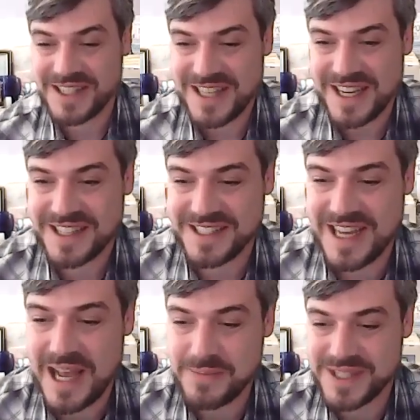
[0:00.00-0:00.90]
taking the
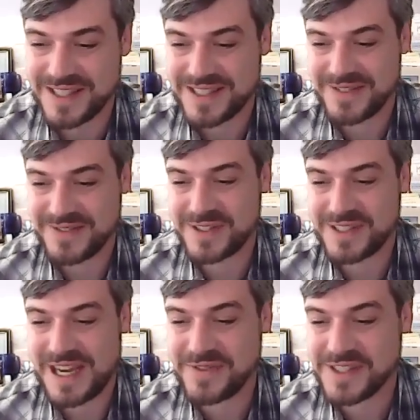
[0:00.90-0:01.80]
time to
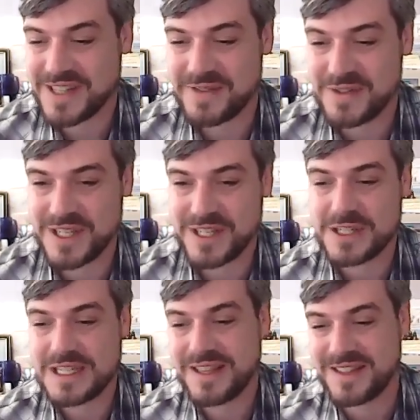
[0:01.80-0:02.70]
have this
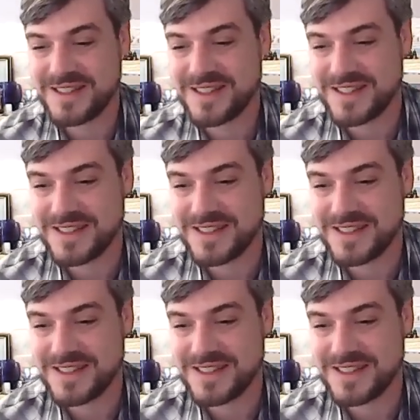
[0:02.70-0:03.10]
conversation, Nathan. And,